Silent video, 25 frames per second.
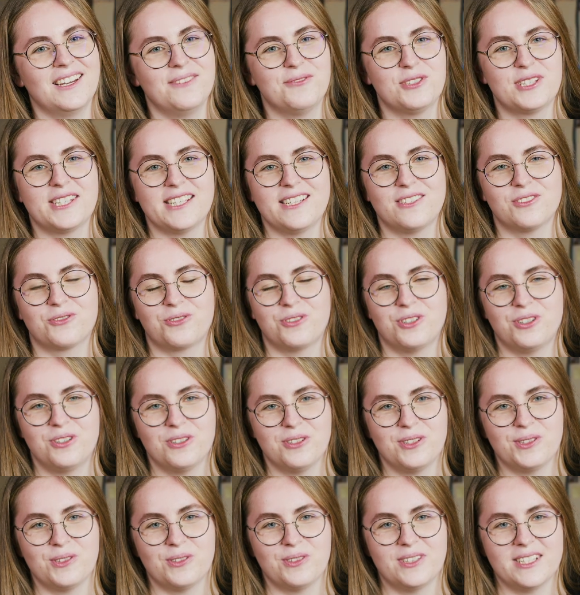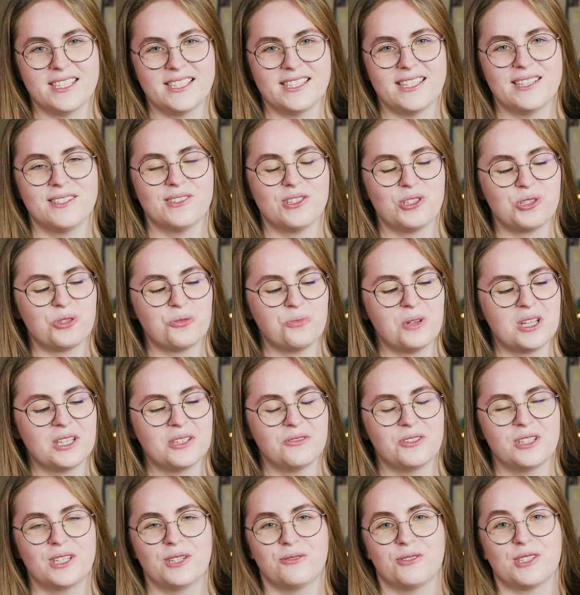I was introduced to this instrument
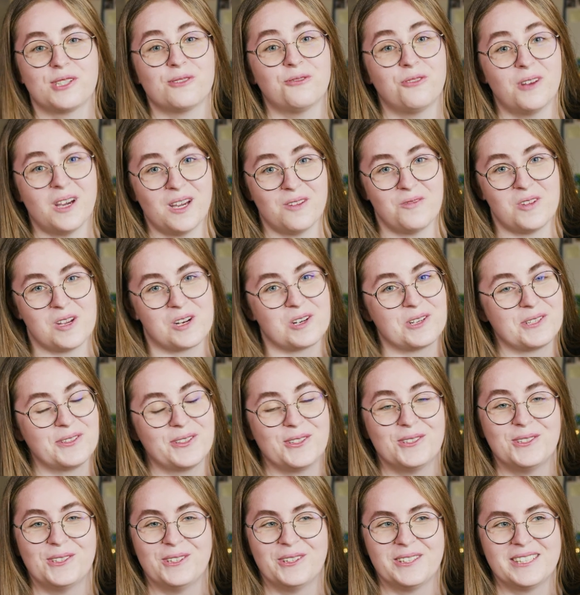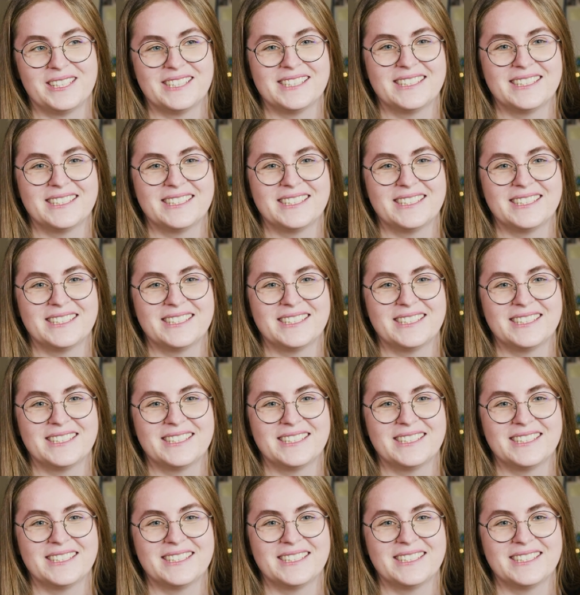when I was 5 years old,